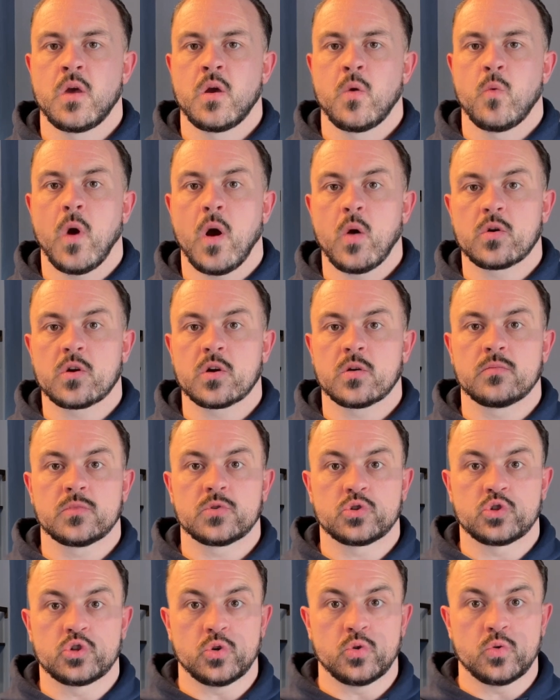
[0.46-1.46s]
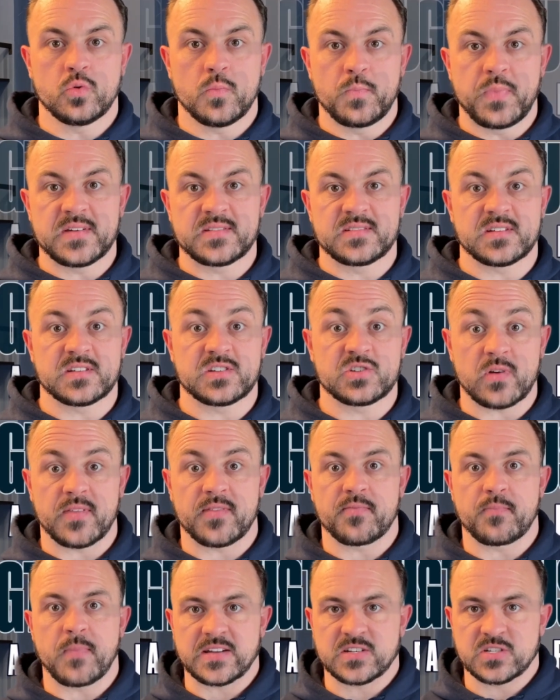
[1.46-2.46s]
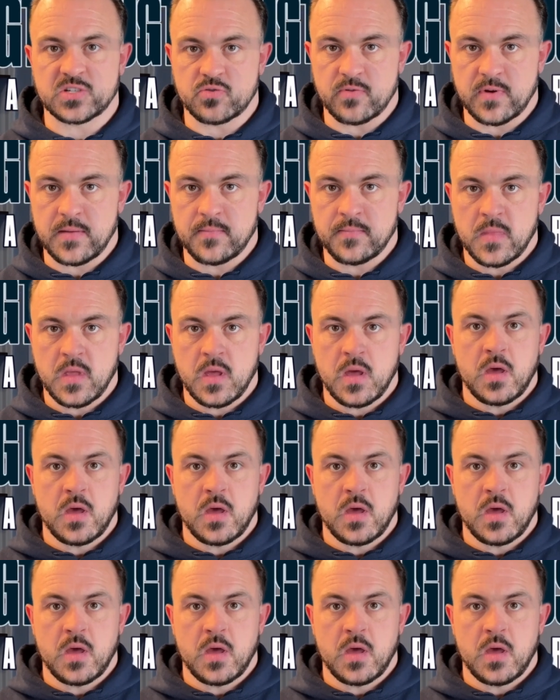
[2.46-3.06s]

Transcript: Welcome to Business Strength Mastery.